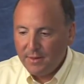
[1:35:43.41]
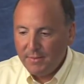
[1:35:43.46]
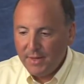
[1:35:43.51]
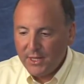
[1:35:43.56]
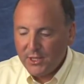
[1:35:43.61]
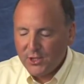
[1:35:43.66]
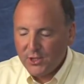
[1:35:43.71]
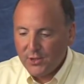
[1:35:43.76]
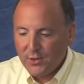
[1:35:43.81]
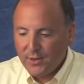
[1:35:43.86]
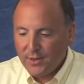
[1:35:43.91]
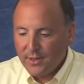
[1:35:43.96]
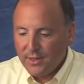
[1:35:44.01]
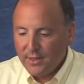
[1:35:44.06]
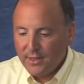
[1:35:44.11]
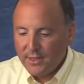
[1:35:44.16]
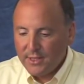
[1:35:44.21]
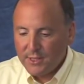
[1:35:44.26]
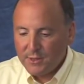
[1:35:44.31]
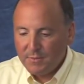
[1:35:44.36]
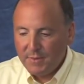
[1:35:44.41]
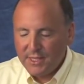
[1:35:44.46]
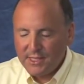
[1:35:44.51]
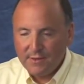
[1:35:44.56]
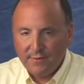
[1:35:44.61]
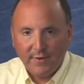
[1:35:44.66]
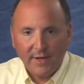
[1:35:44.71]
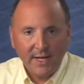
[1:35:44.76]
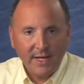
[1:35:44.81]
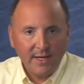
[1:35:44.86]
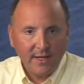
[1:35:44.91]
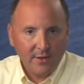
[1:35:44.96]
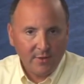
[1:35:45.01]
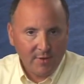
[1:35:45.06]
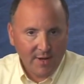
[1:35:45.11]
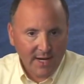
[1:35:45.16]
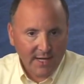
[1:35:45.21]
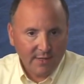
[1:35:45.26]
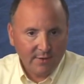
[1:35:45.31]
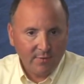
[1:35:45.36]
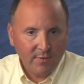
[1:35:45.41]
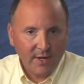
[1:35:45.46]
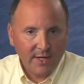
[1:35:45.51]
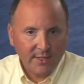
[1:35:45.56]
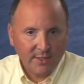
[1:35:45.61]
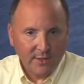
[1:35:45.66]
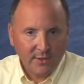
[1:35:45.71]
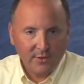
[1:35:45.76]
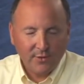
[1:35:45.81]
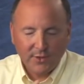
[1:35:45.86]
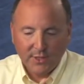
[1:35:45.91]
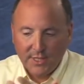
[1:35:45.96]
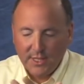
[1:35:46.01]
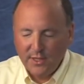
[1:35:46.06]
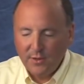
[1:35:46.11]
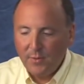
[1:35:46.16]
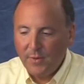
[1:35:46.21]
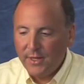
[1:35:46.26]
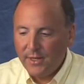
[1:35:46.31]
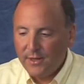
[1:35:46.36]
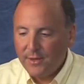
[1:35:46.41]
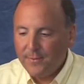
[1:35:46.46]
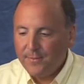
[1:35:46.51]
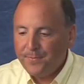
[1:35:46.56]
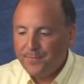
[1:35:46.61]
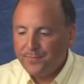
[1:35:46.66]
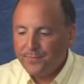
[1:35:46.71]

Make sure to specify interactive write so you'll see the window.